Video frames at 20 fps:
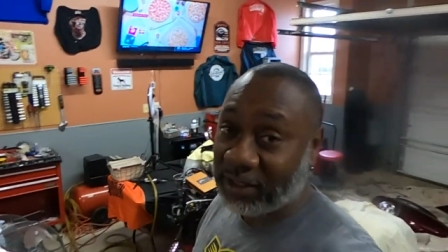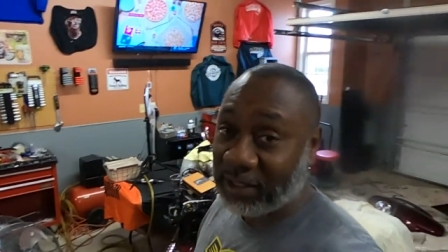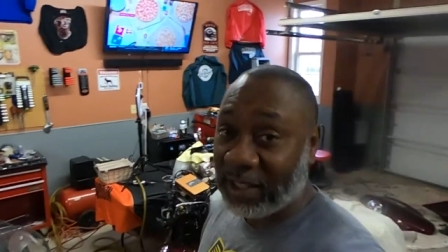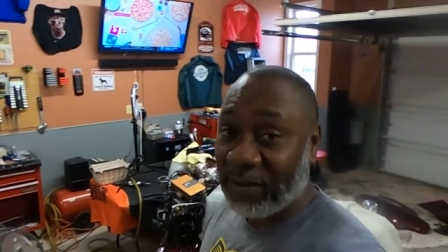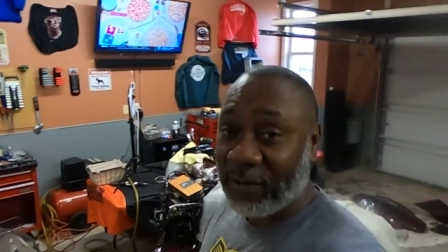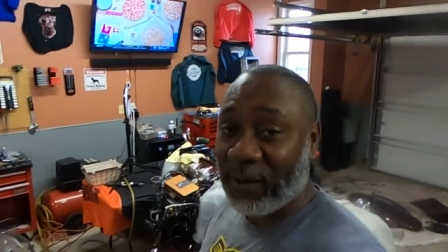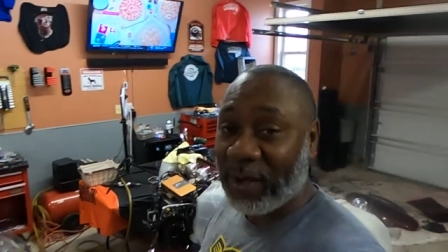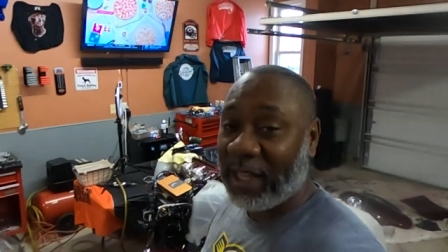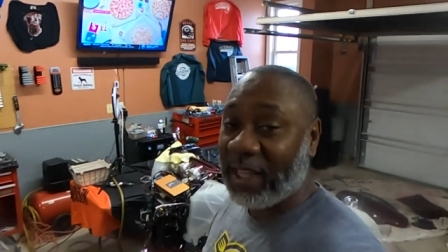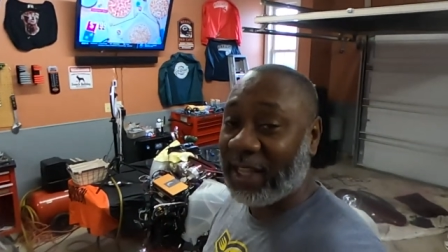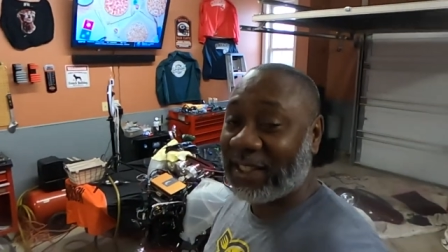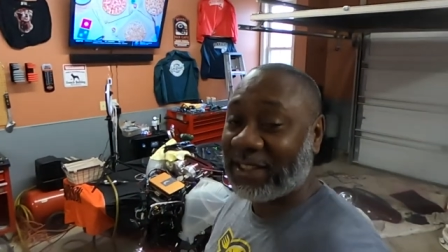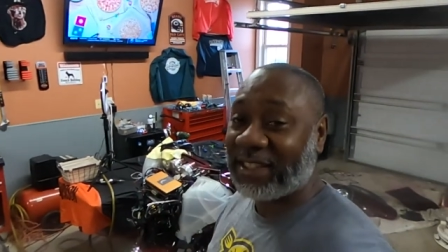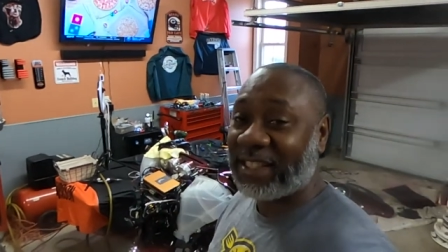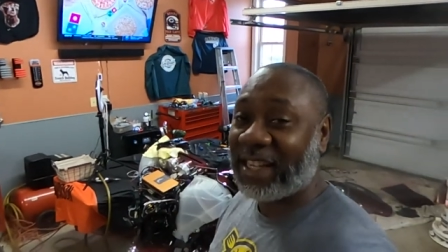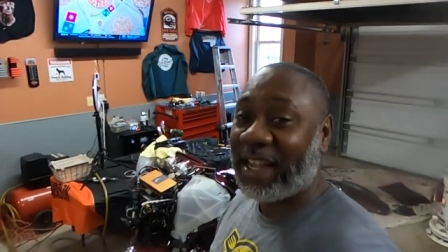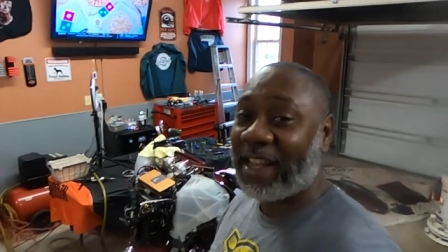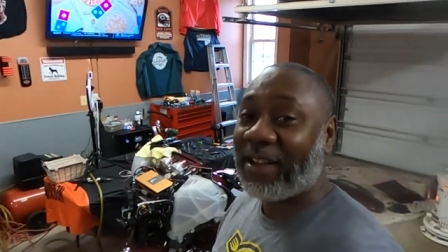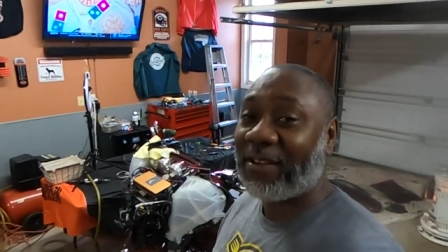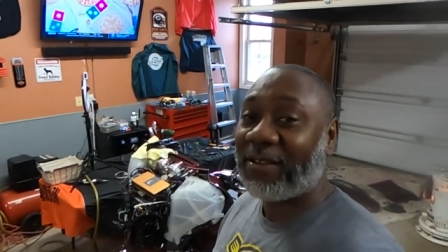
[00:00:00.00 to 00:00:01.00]
see if we get
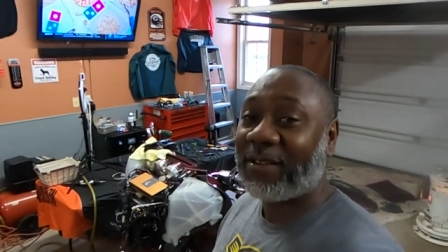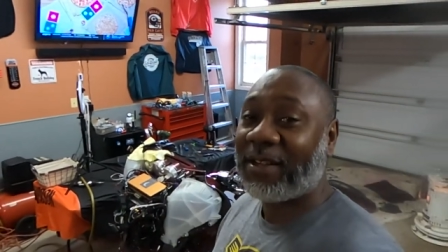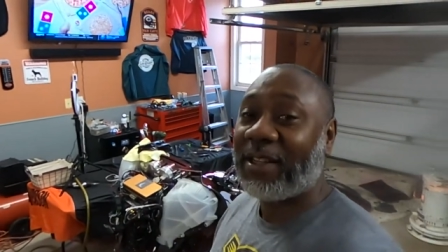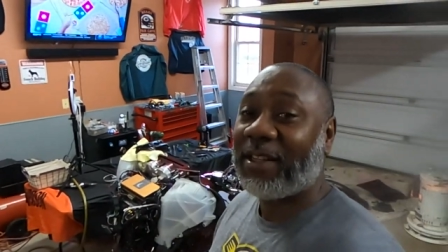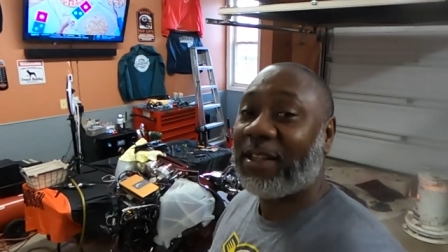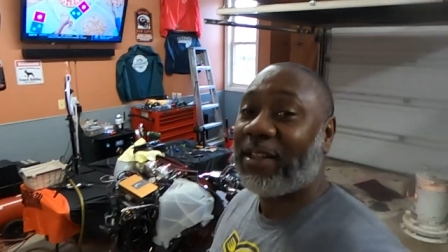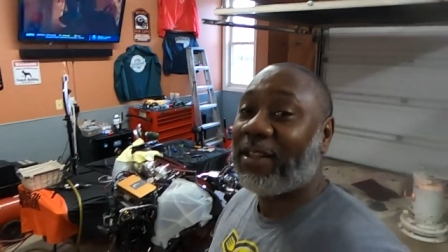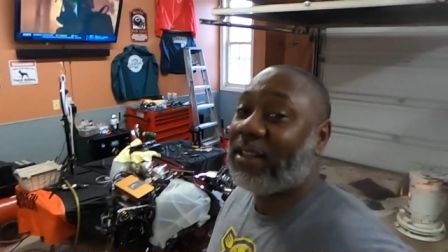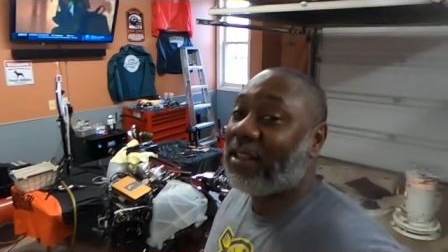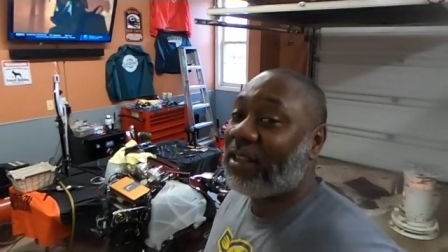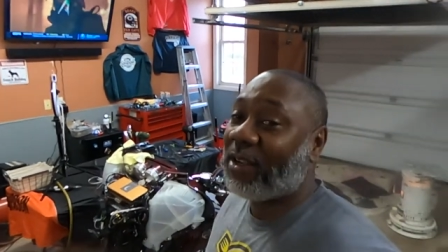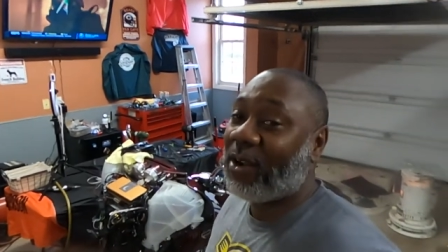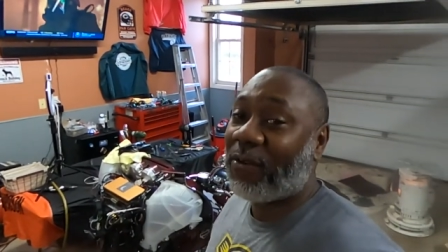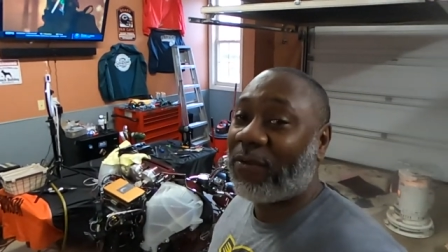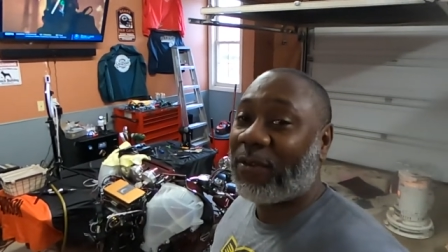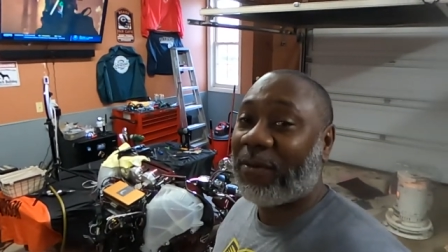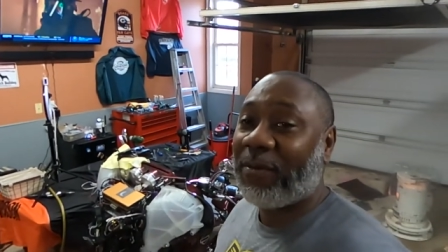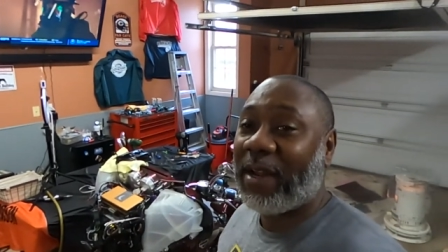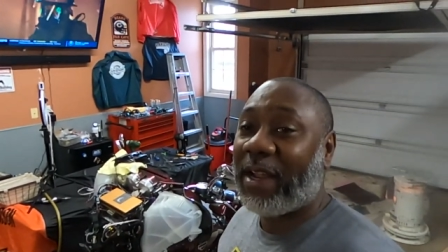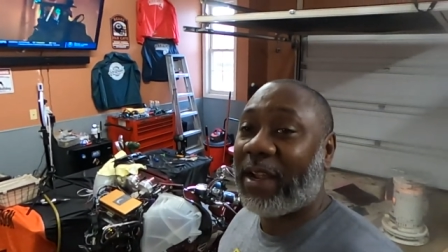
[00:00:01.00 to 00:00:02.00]
sound, go
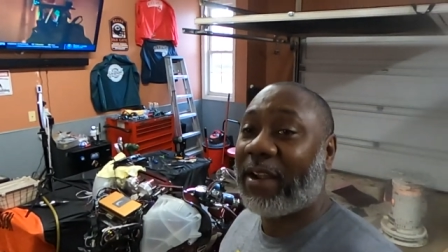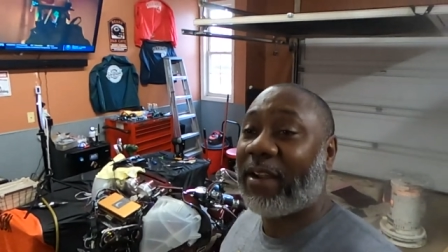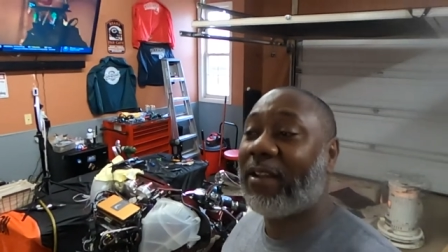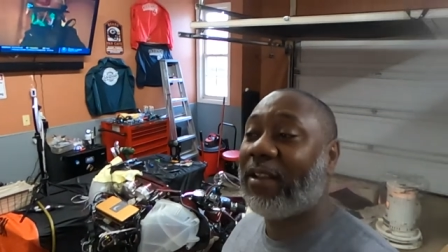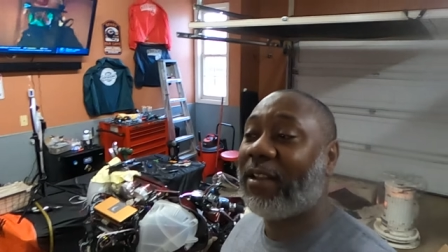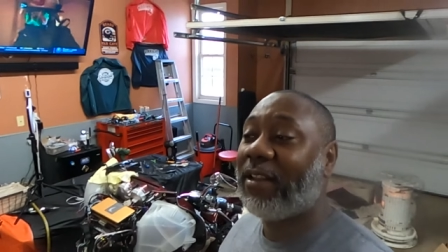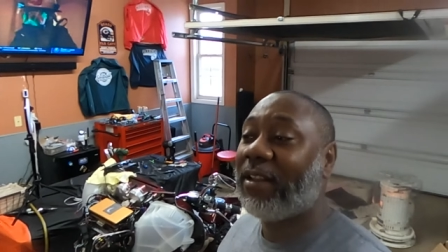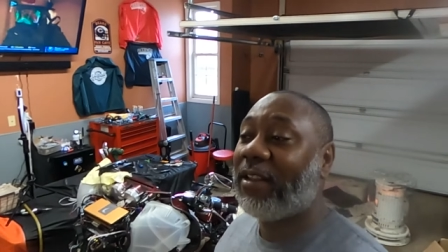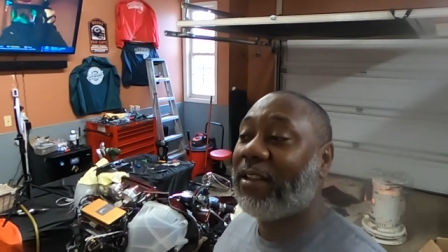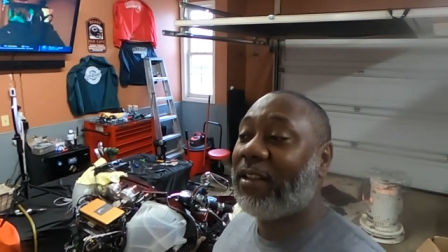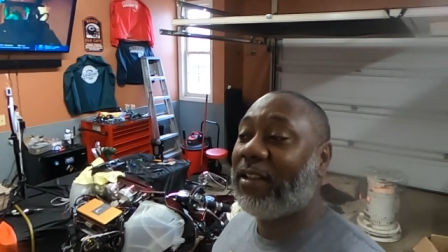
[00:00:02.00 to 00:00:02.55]
from there.